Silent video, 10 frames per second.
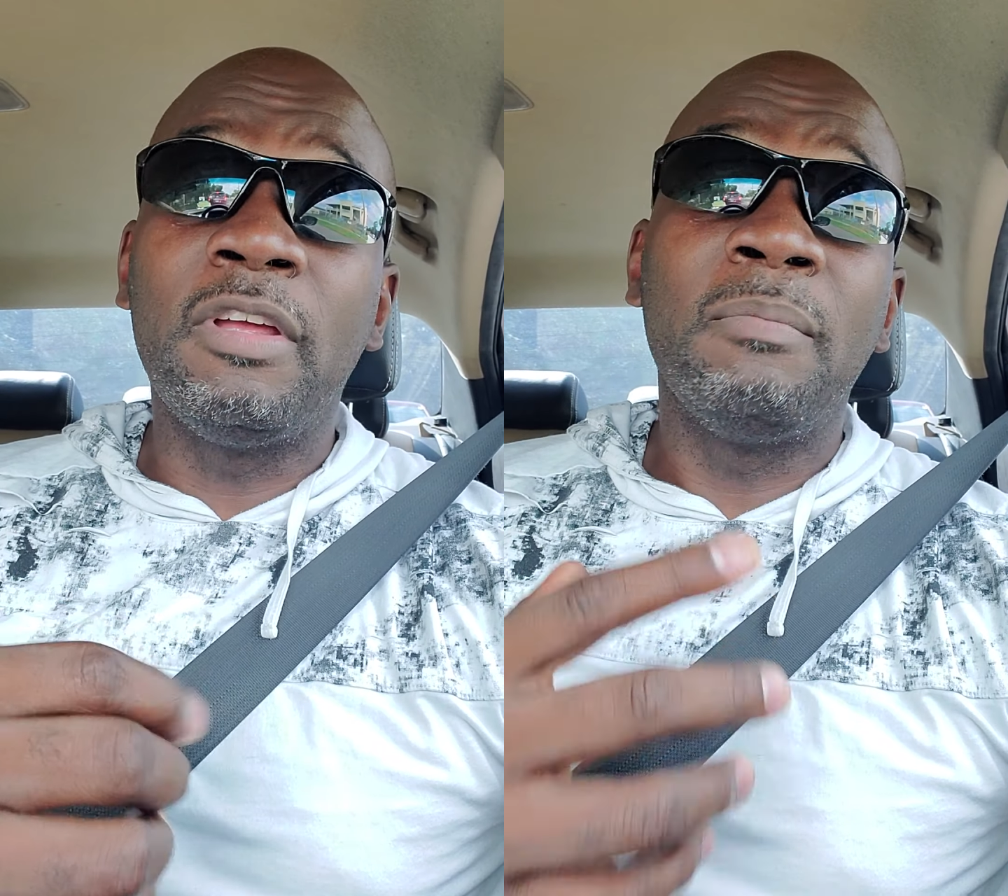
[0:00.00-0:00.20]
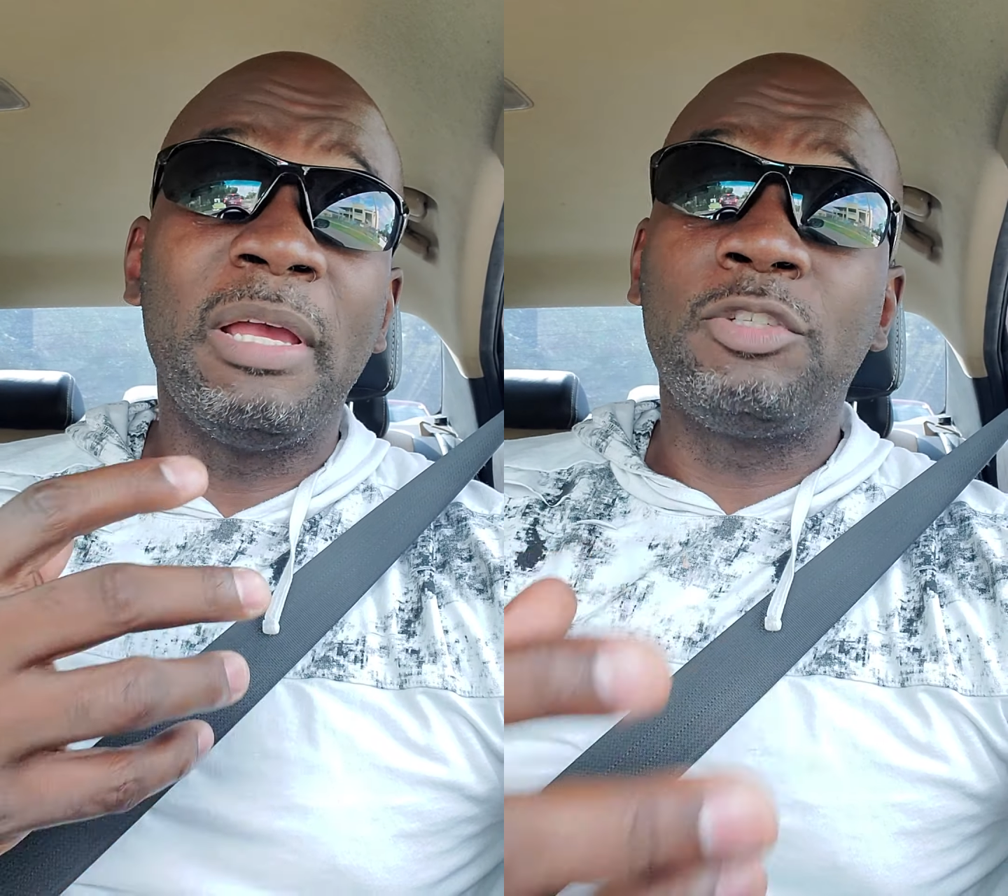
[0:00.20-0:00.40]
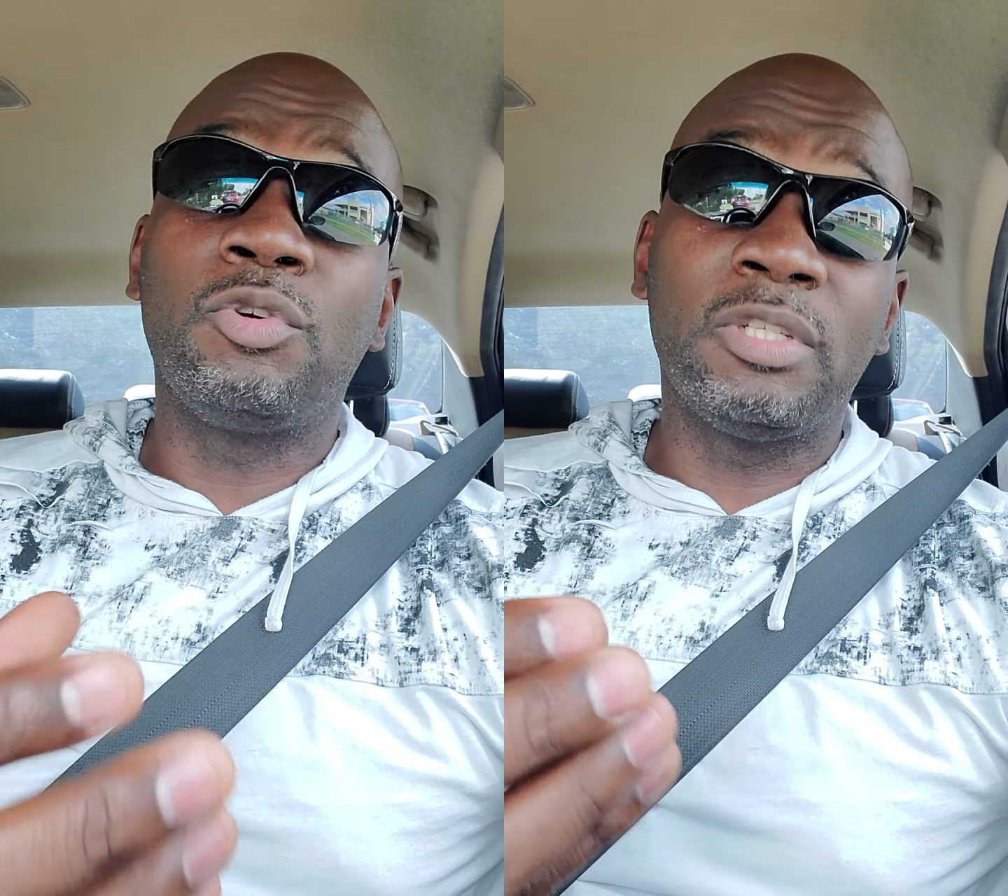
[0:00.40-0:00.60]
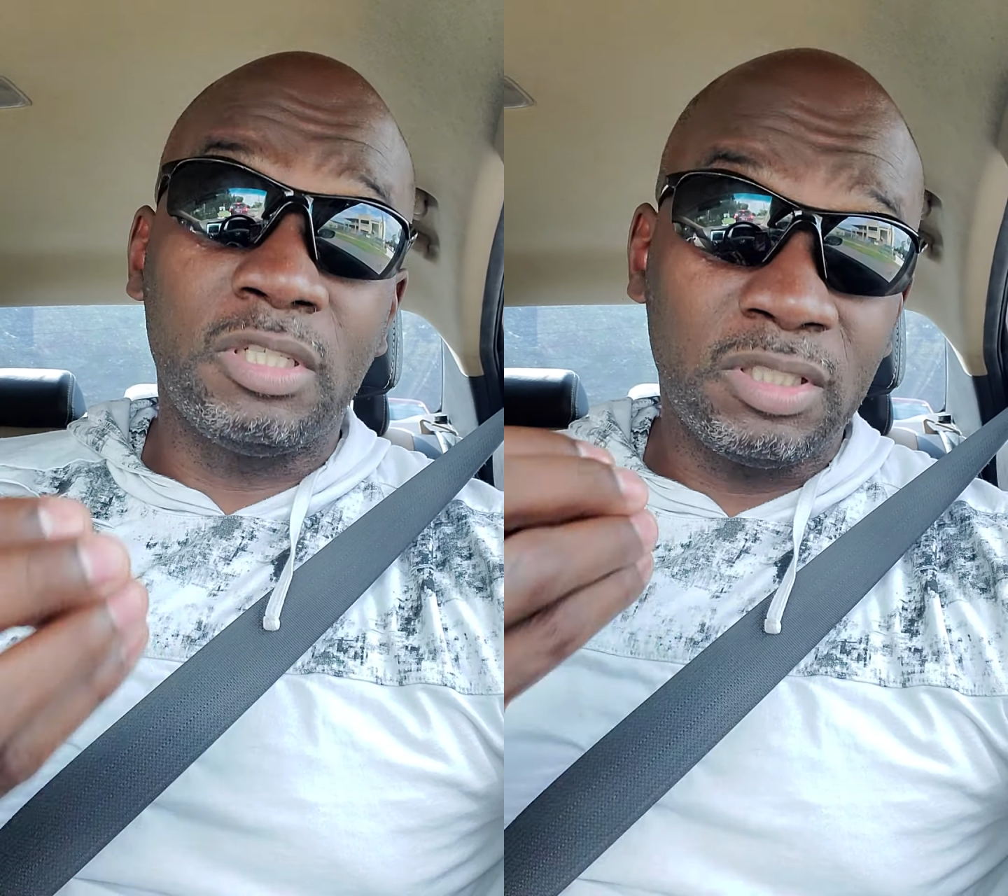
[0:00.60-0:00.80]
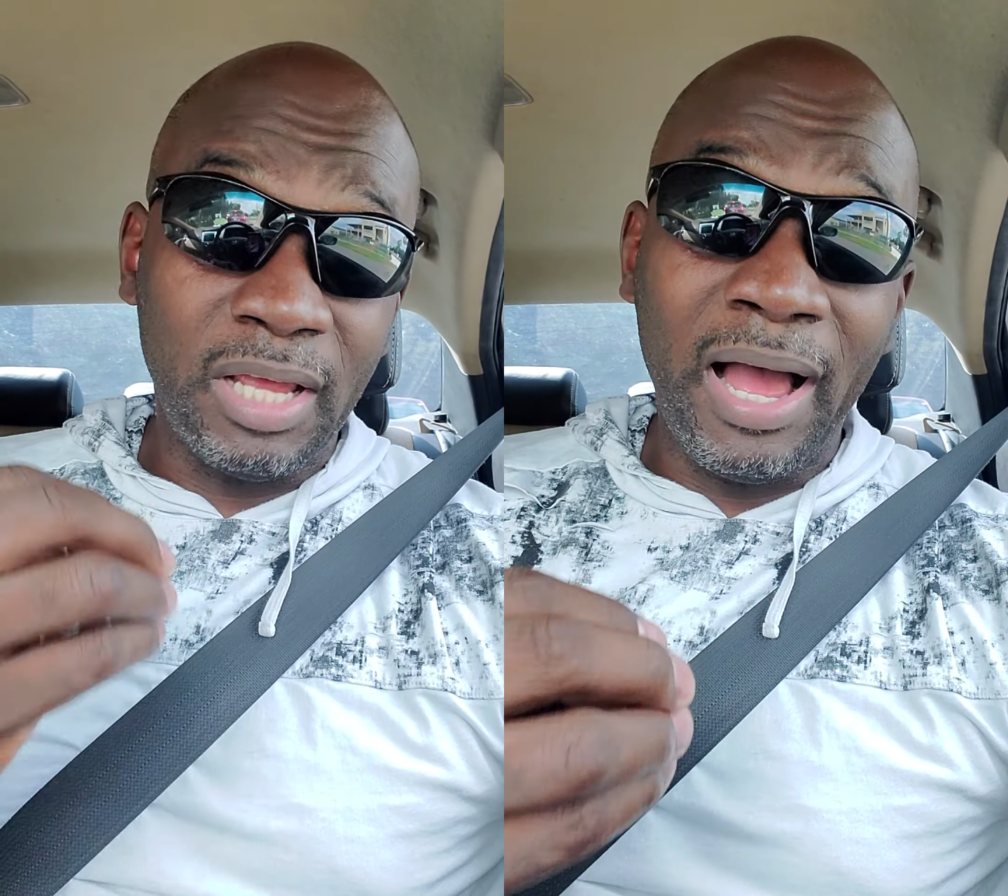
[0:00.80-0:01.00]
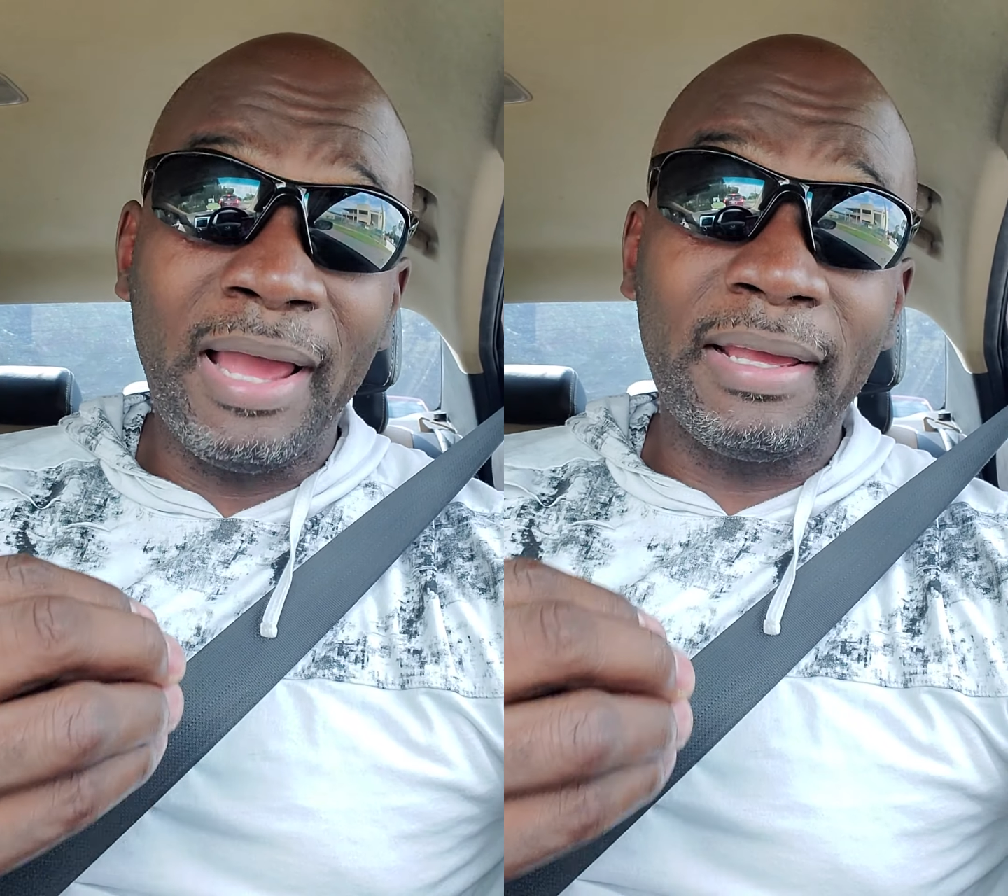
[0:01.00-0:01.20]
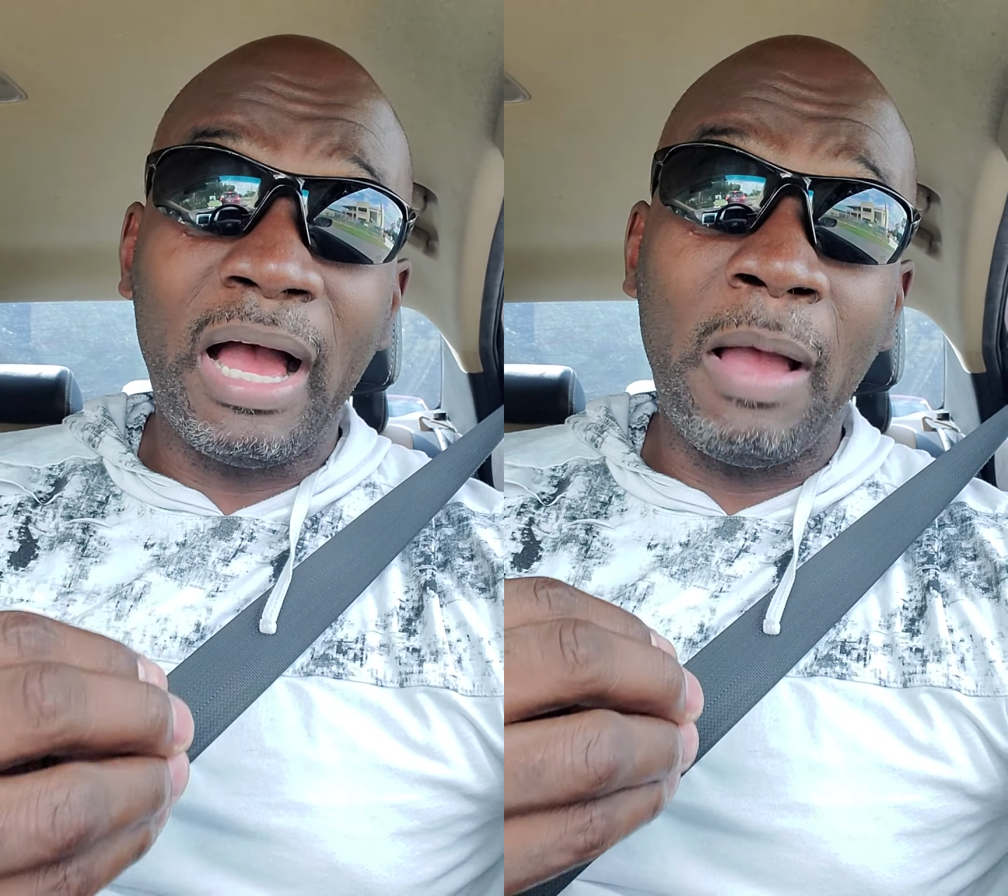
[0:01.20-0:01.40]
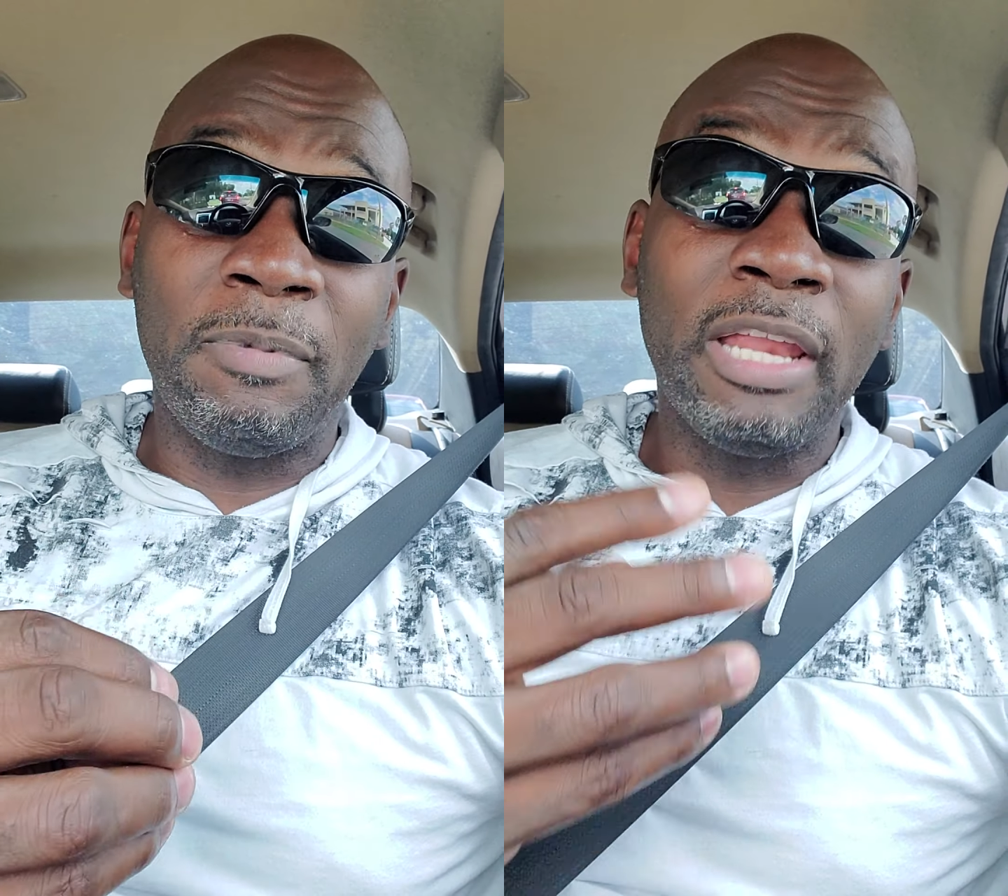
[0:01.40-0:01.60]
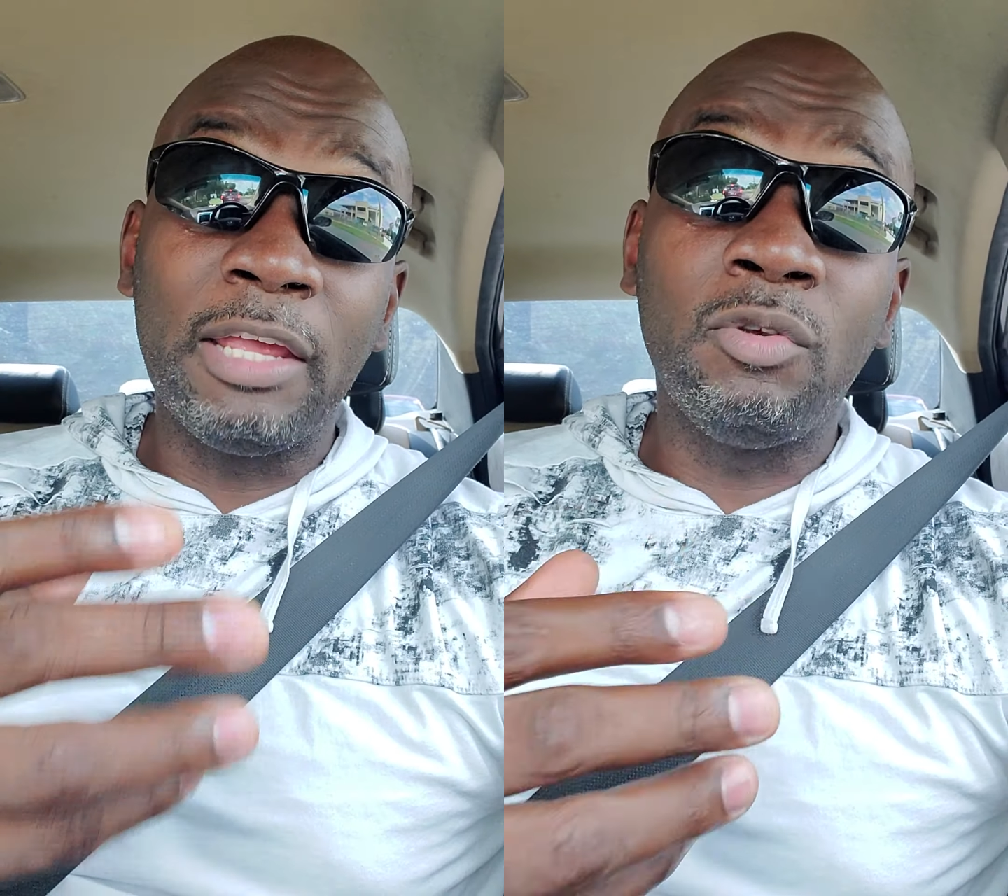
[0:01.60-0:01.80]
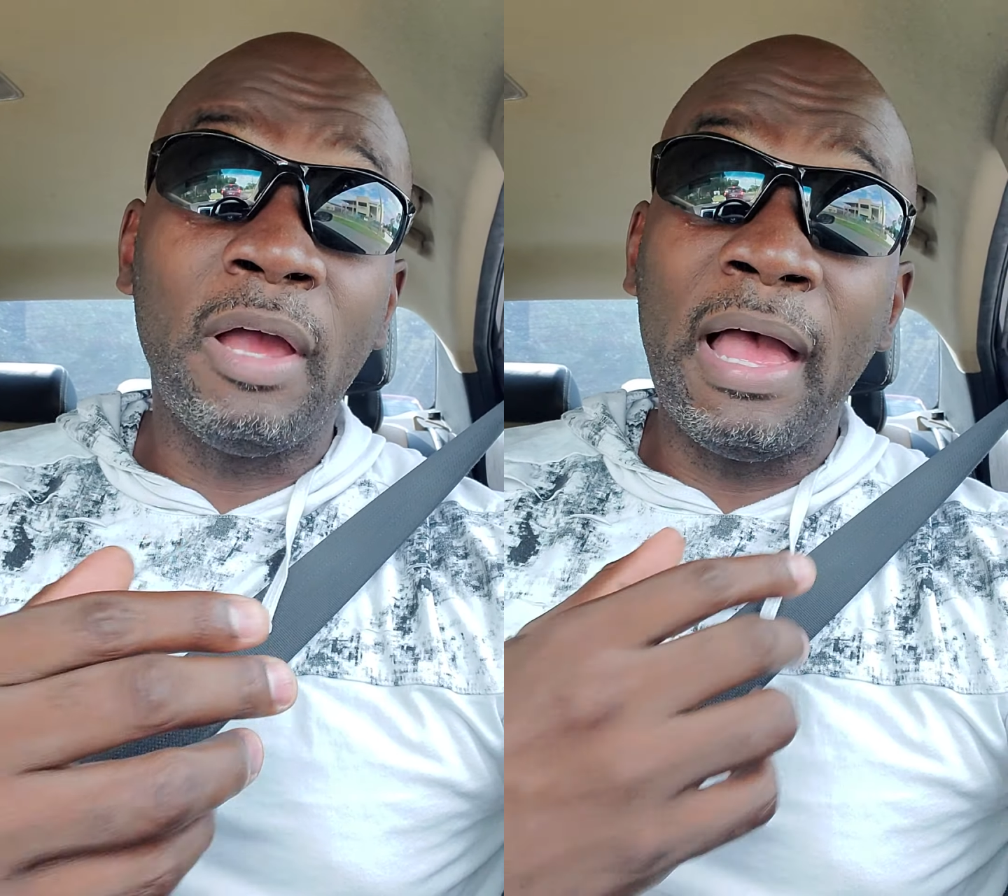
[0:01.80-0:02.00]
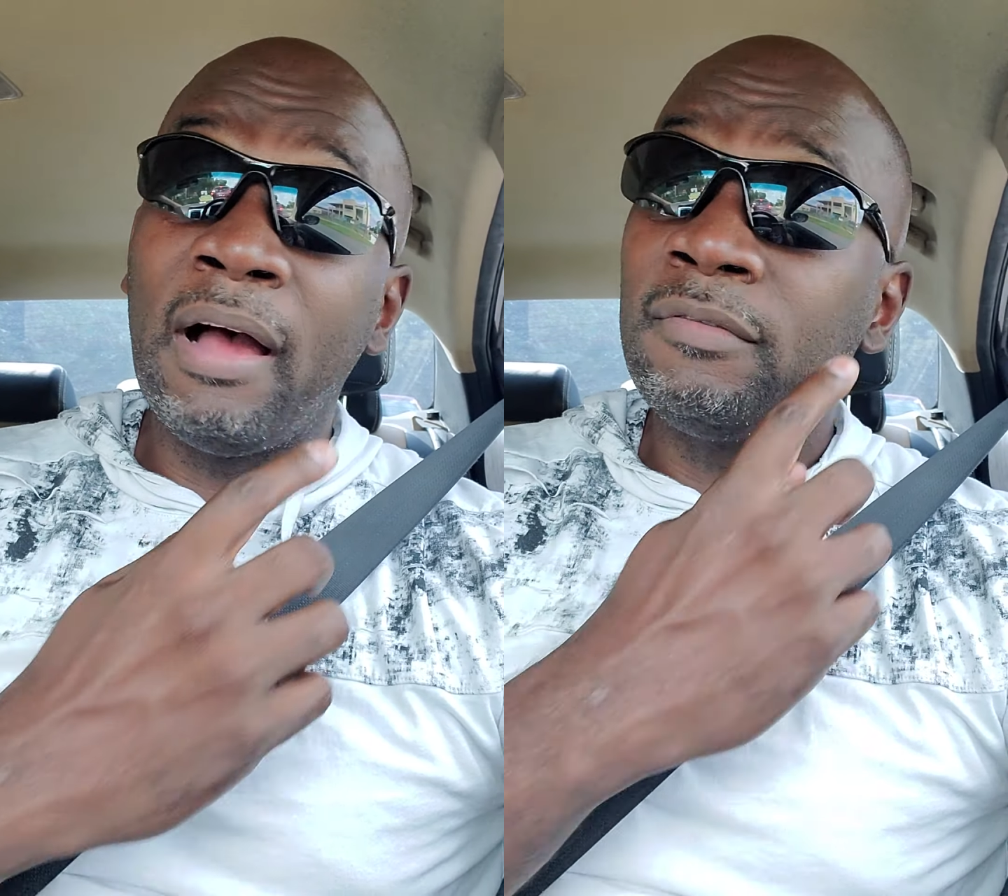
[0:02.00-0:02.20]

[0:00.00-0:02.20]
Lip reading: and make sure it's a signed copy that you have.